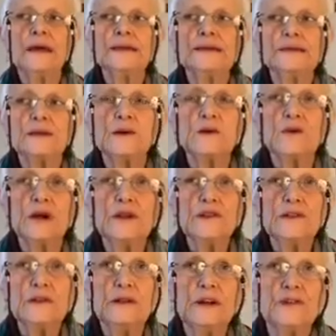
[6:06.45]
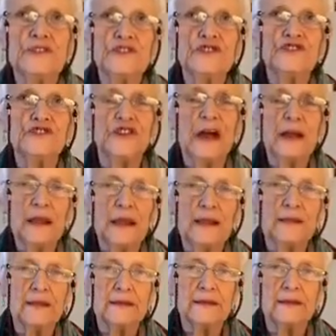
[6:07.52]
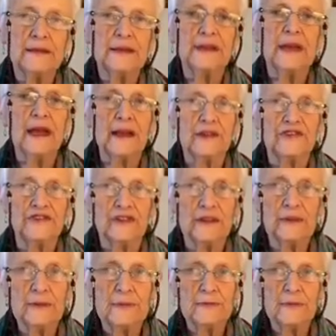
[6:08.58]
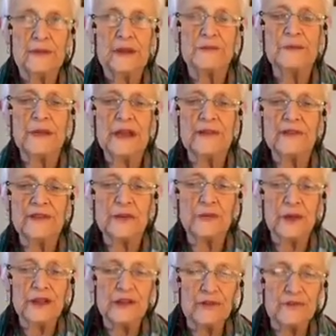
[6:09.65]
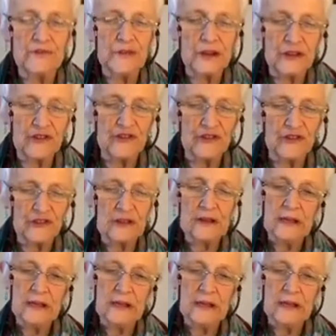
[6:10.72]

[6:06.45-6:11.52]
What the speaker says: So when you learn to channel the energy, it means that when you're finished